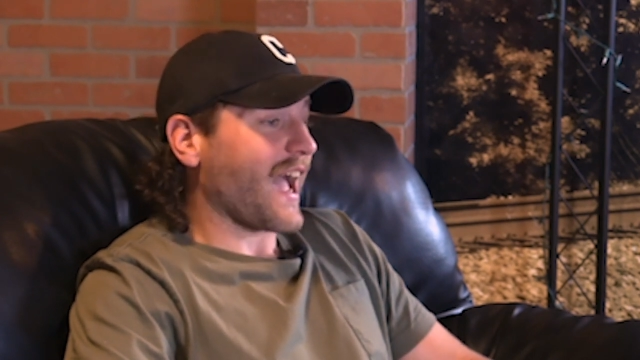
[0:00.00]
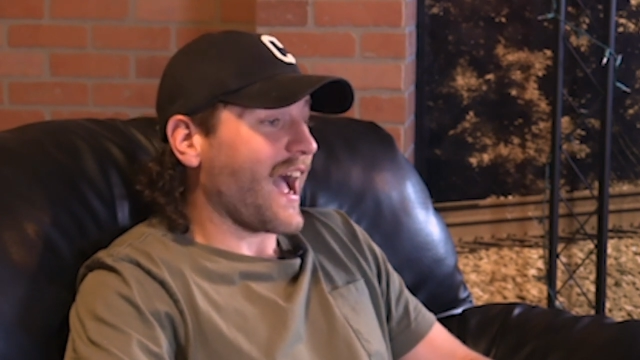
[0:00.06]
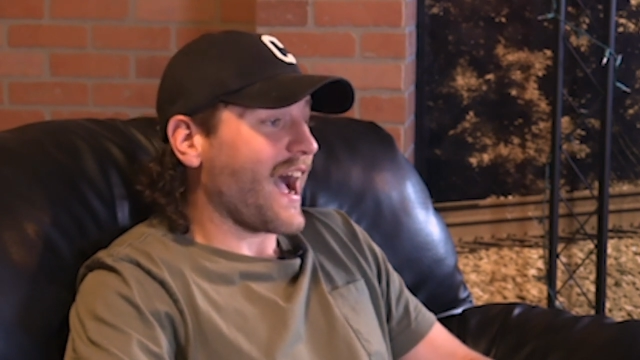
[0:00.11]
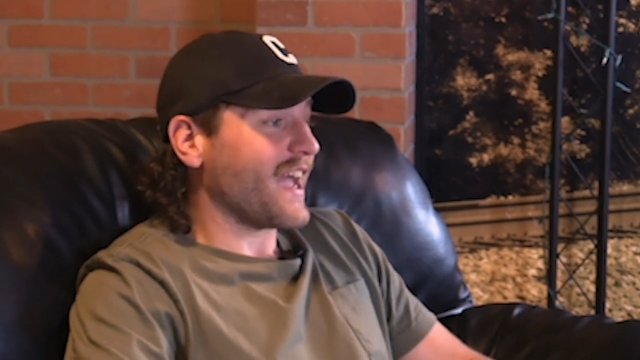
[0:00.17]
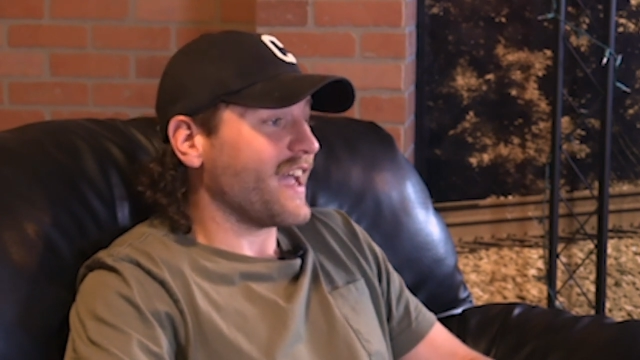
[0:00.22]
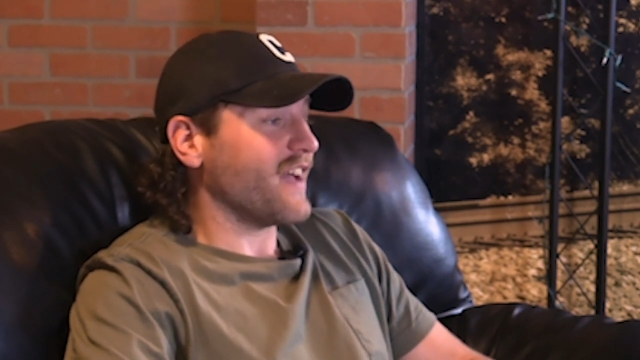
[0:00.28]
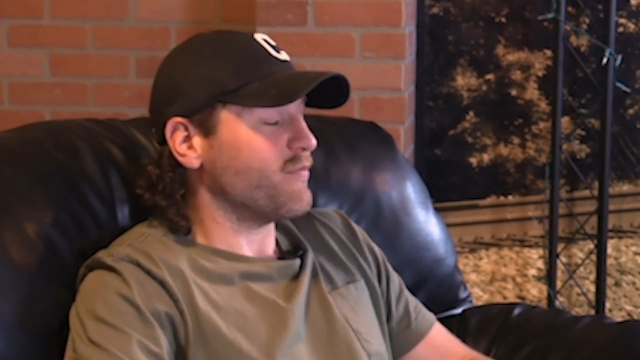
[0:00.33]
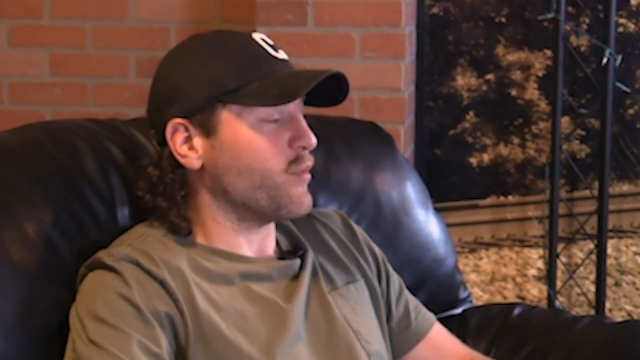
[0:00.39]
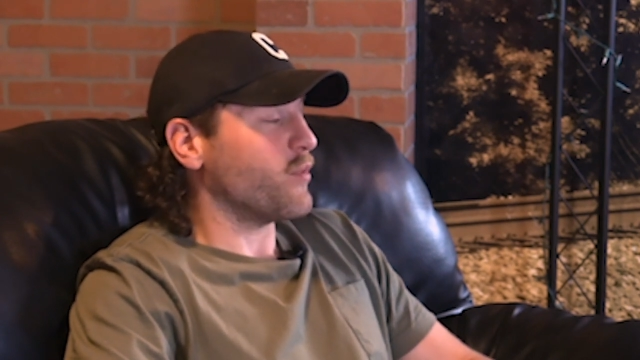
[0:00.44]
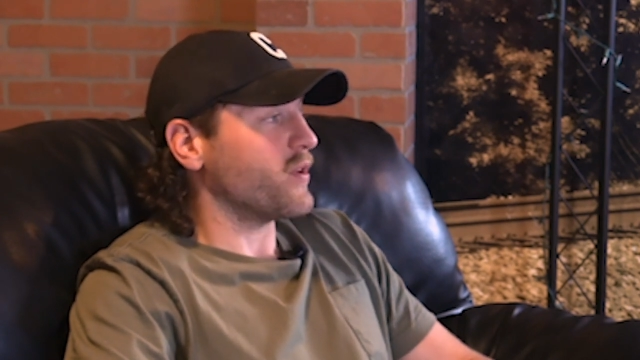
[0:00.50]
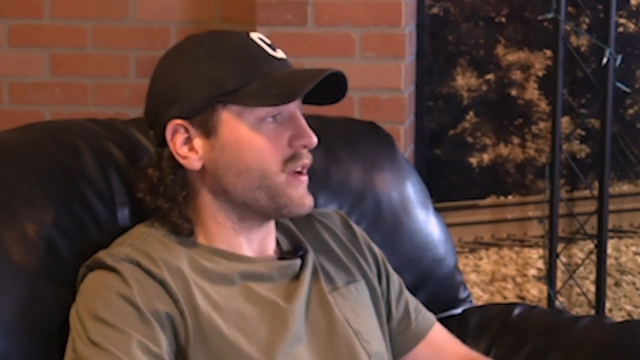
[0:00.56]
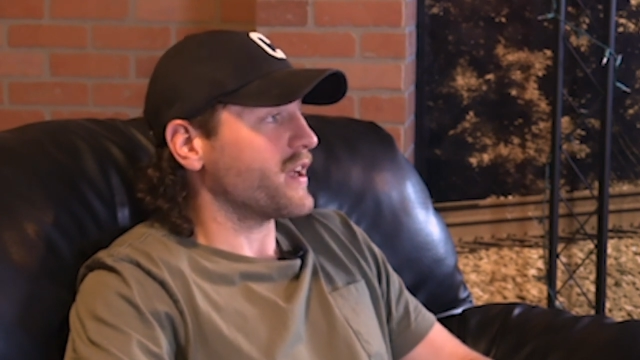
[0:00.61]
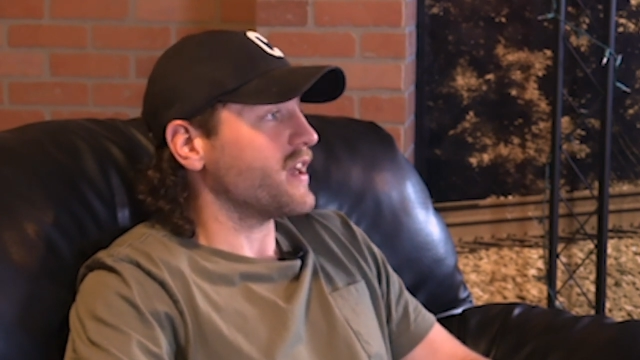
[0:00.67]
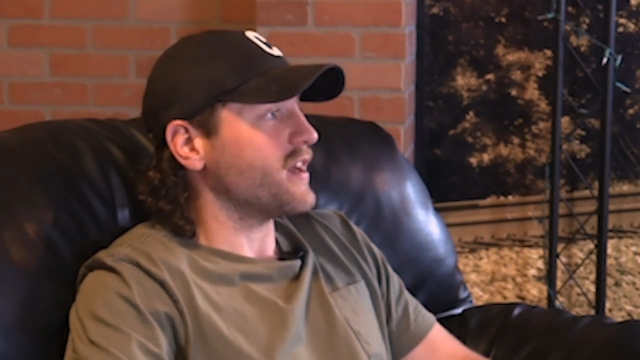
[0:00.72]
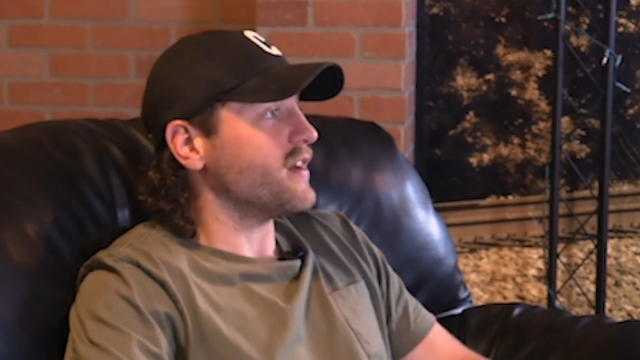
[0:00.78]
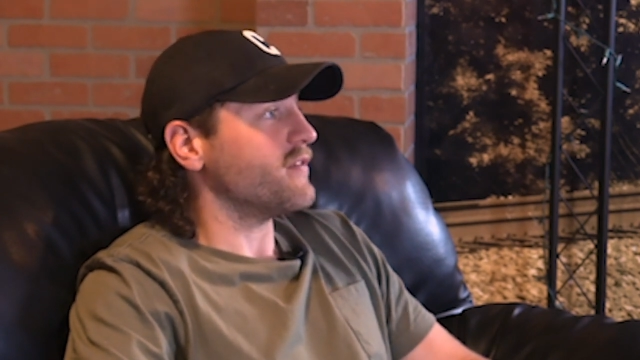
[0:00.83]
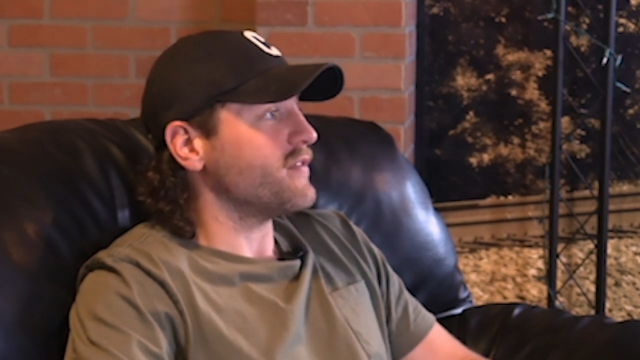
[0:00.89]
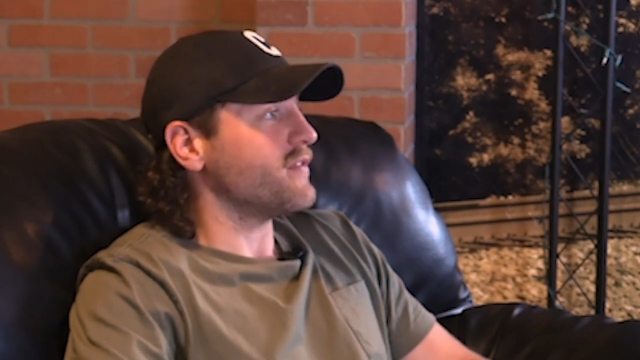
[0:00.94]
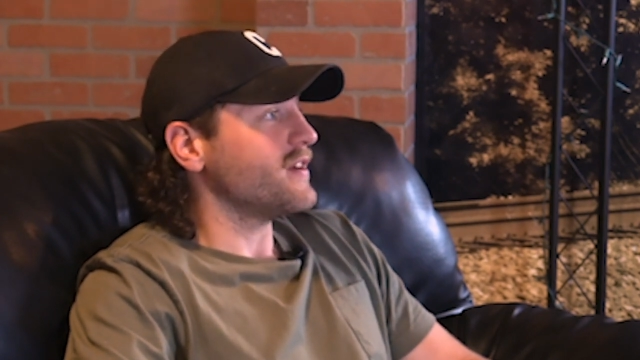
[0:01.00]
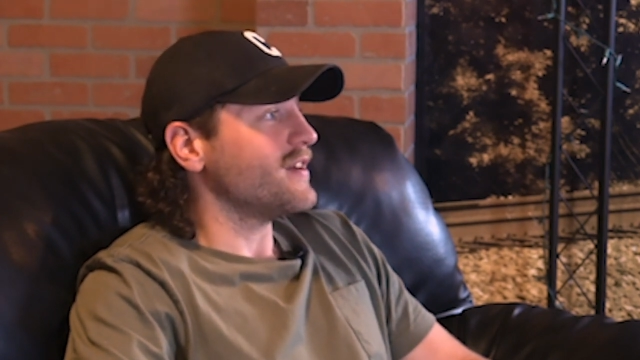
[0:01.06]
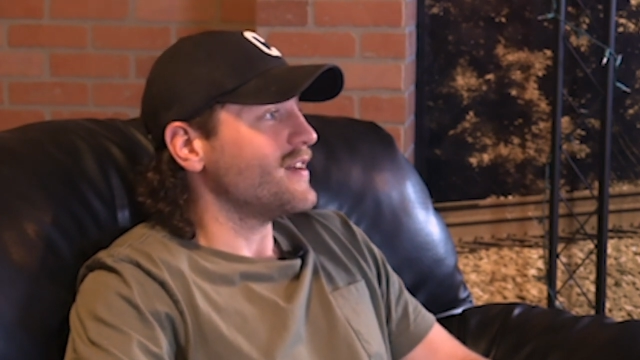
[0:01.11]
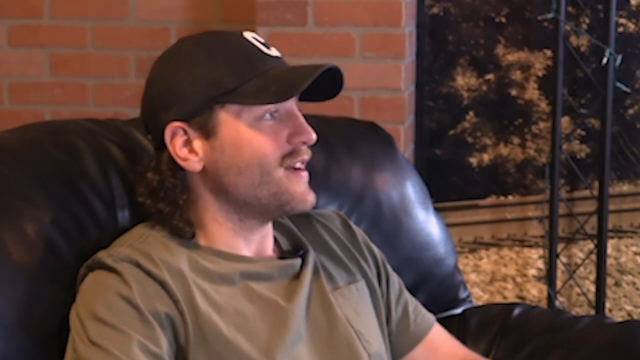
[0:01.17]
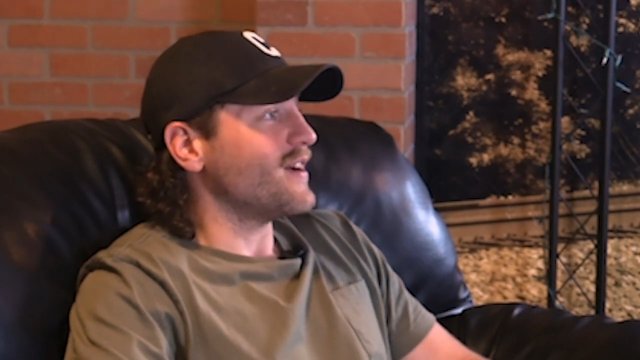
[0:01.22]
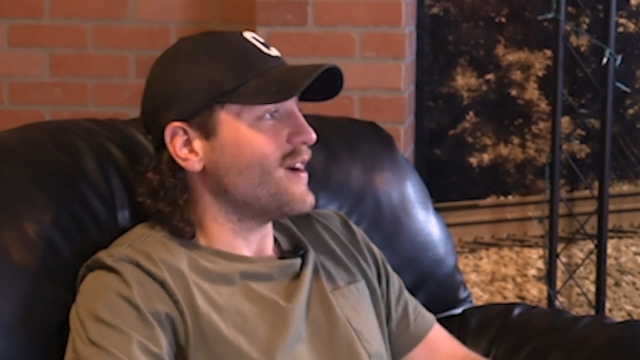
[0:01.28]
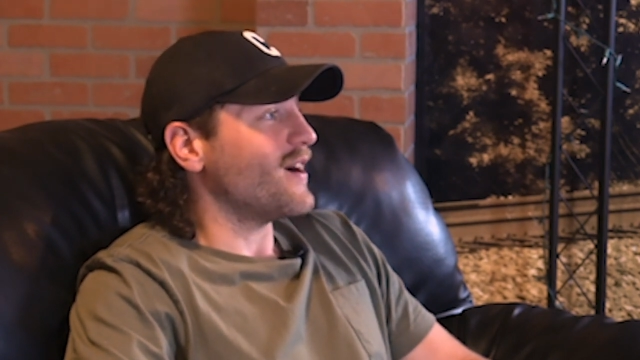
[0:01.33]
like, I have more to give.